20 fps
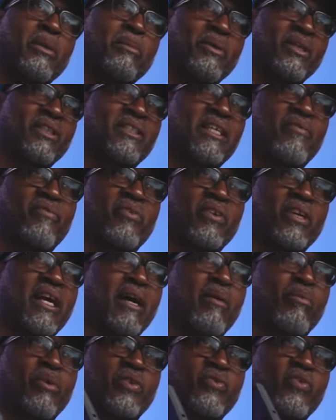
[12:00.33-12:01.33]
because I
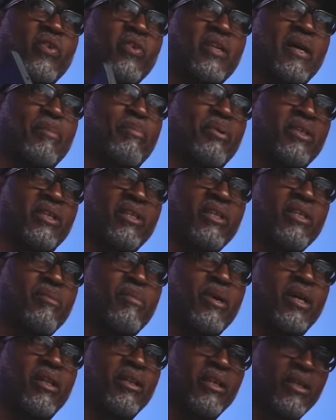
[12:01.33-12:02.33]
forgot which phone I put the email